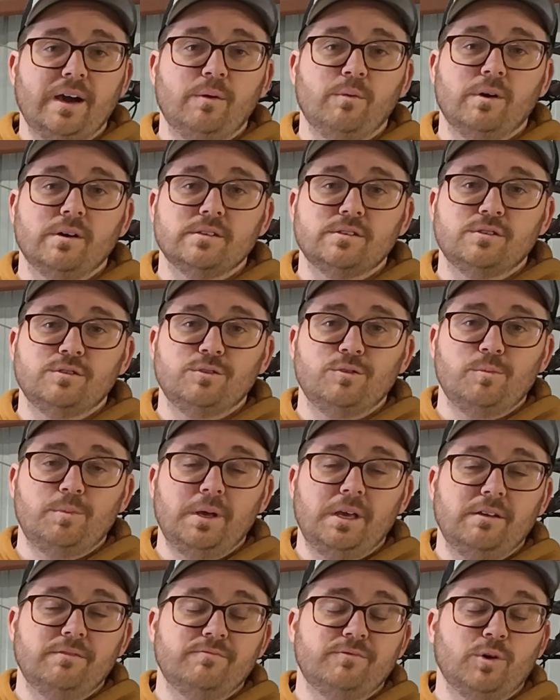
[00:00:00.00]
I want to
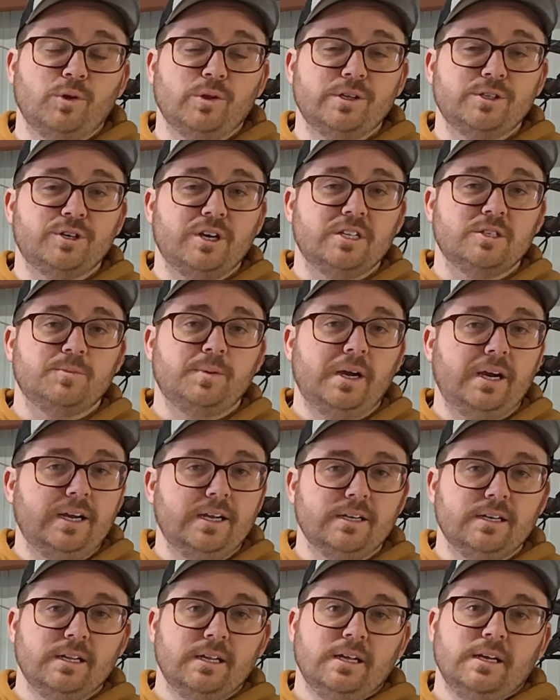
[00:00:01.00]
be fully
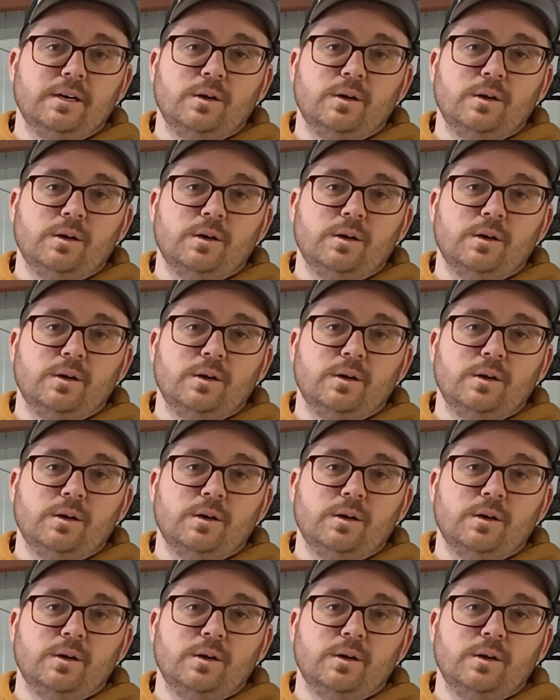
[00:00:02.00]
transparent.